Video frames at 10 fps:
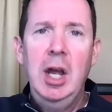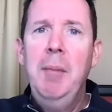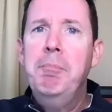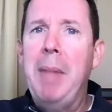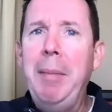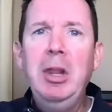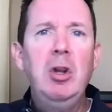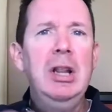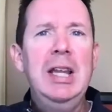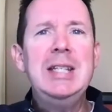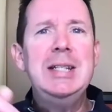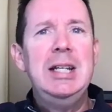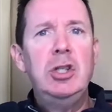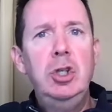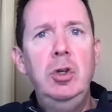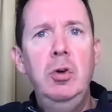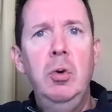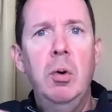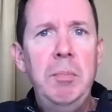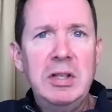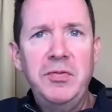Maybe they're listening to Ms.